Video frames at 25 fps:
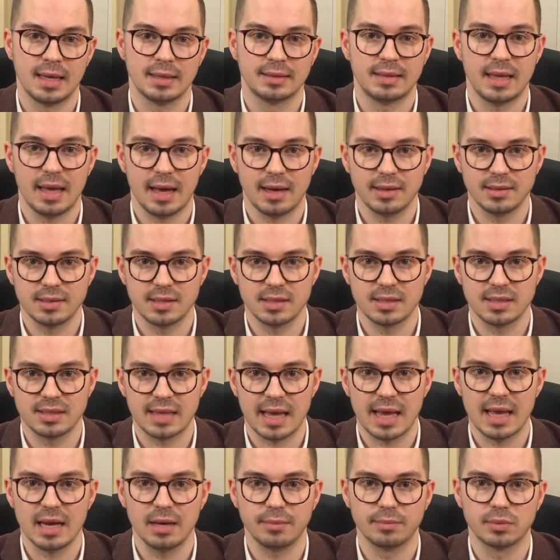The
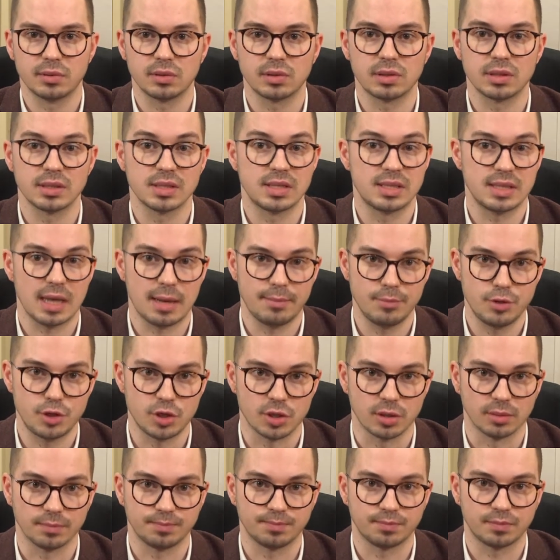unsustainable
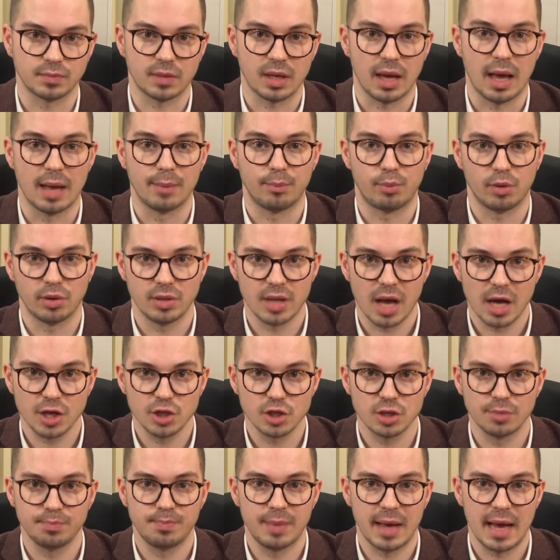consumption and
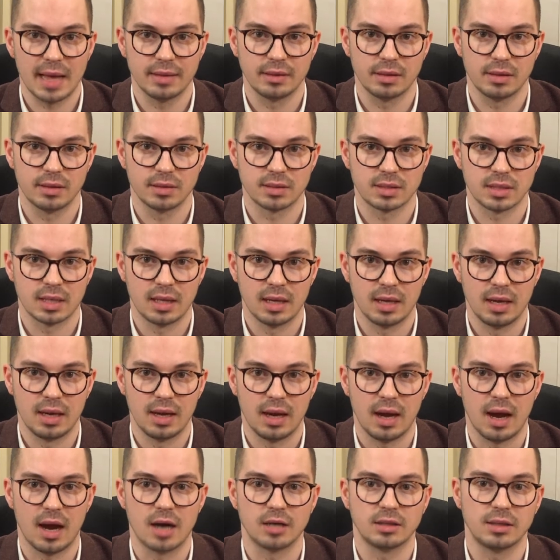production patterns
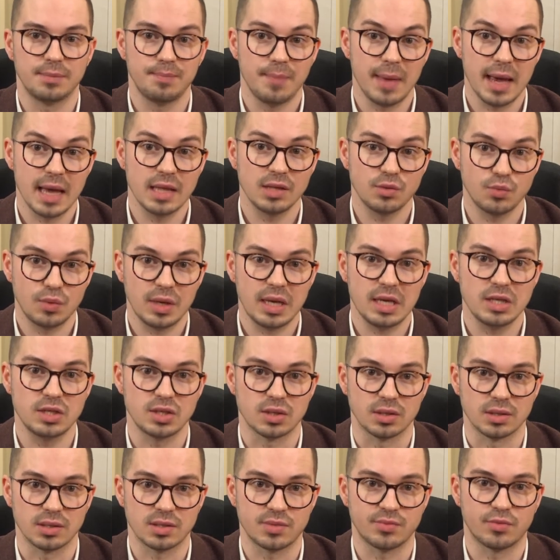are the main
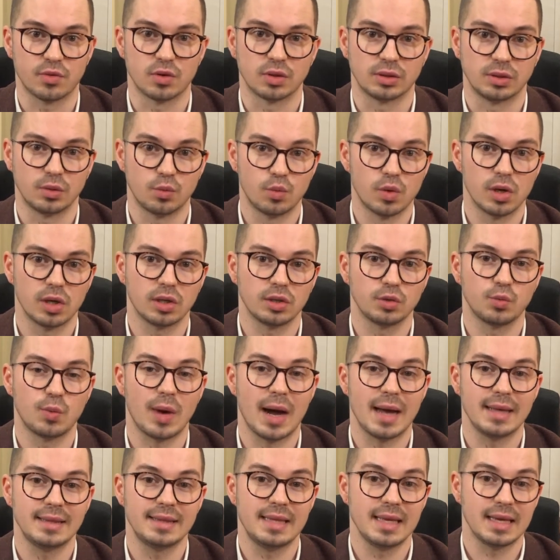reasons for the
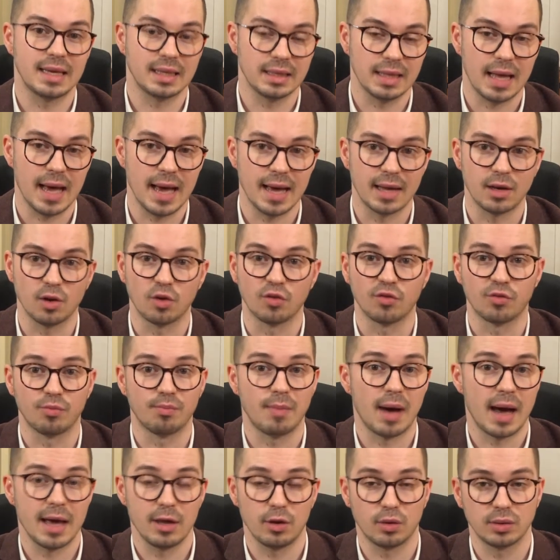worldwide decline of
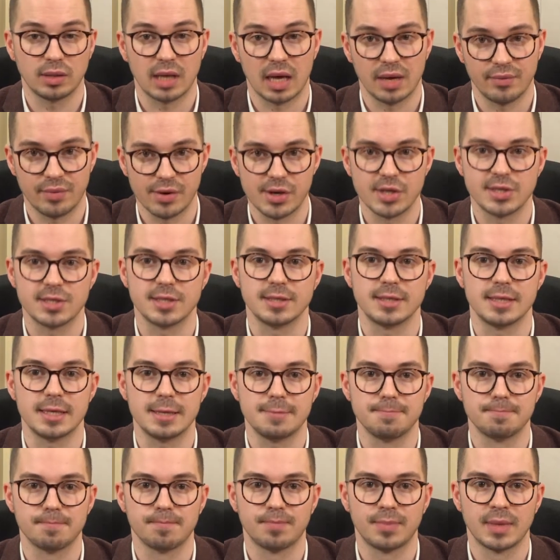biodiversity.
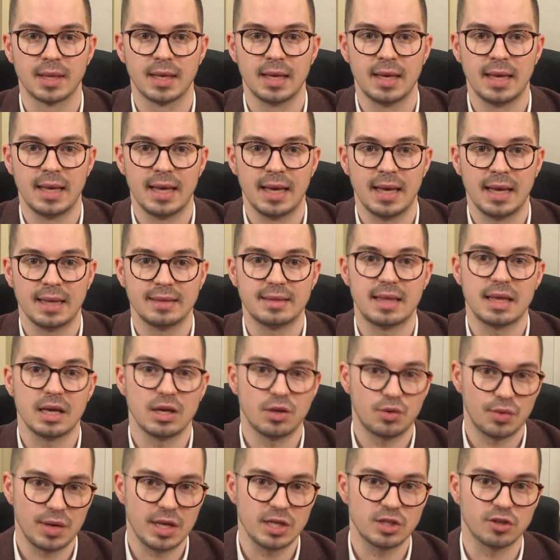The
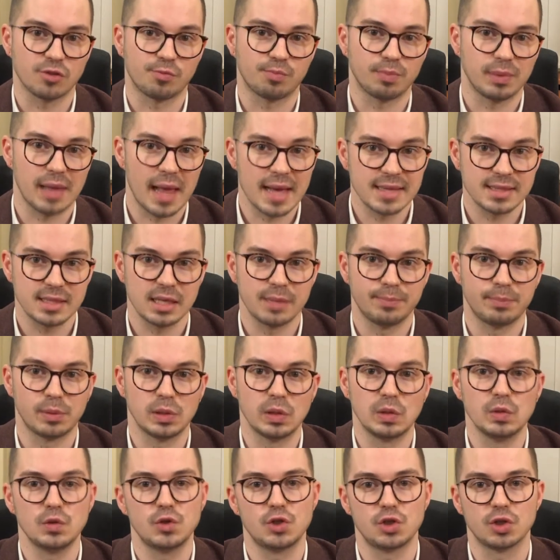increase of plastic
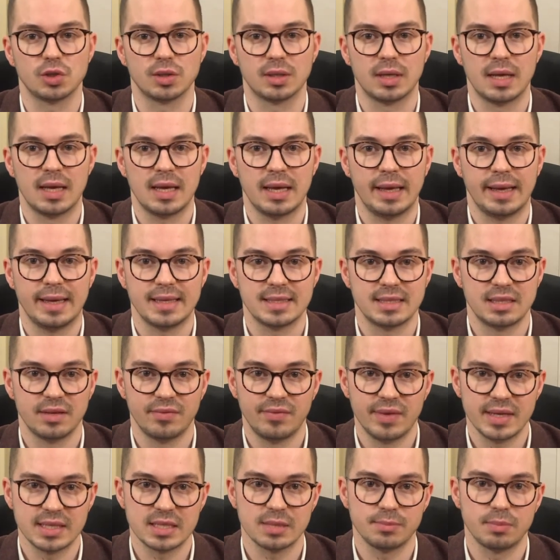pollution is the
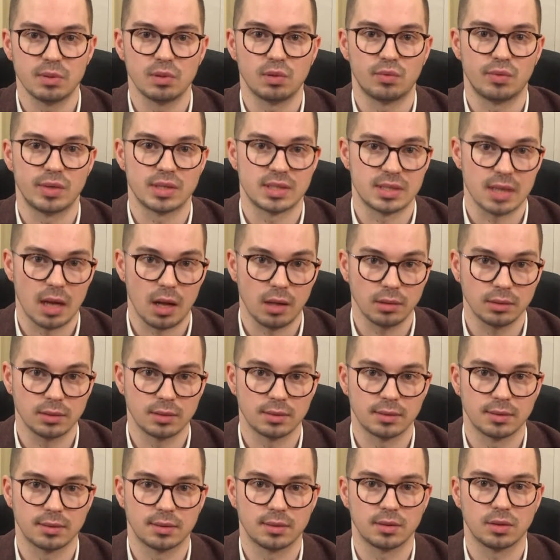visible
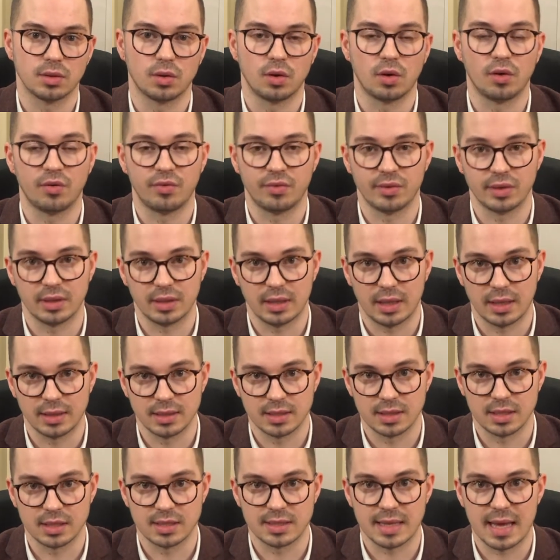result of an
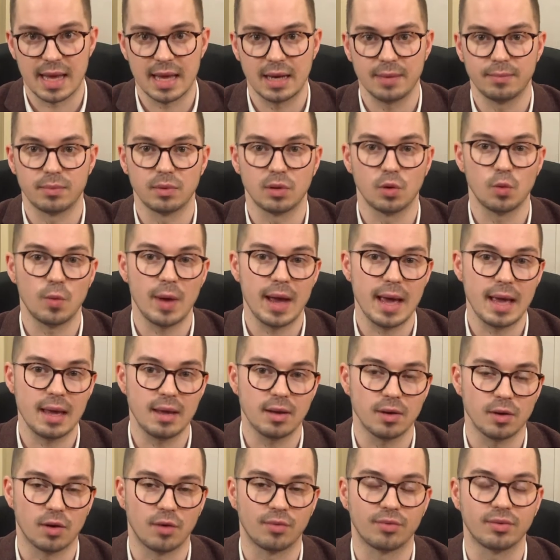unsustainable
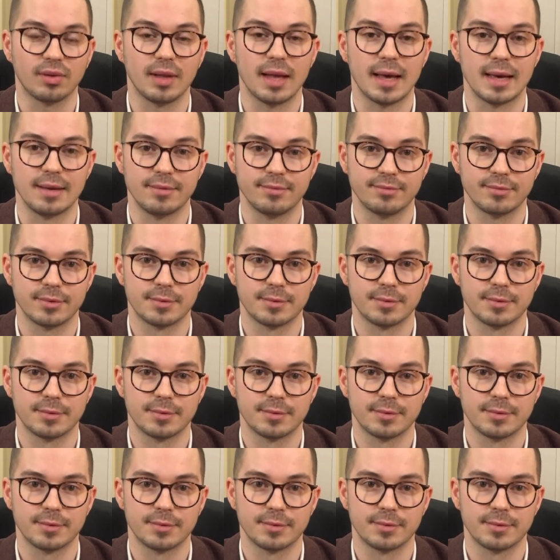way of life.